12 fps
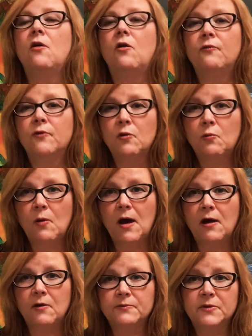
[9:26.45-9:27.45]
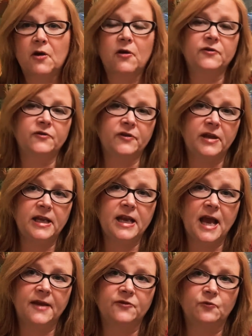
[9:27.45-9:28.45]
overwhelmed or seen
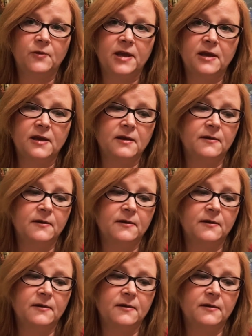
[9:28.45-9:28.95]
as weak?